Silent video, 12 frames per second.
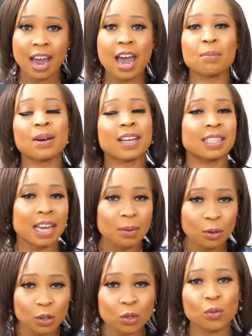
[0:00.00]
And by the time
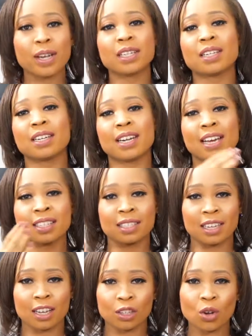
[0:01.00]
you're doing the next
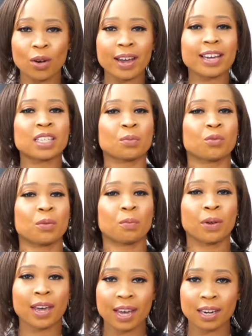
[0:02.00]
style, your hair is
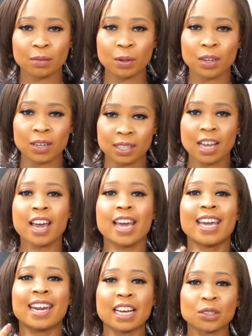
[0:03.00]
prepared because
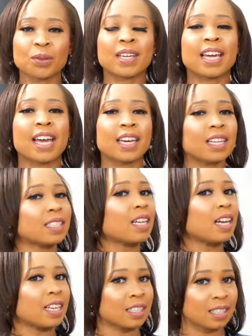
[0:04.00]
it has regained its
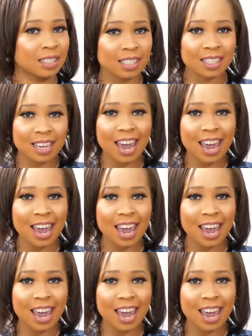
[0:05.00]
elasticity,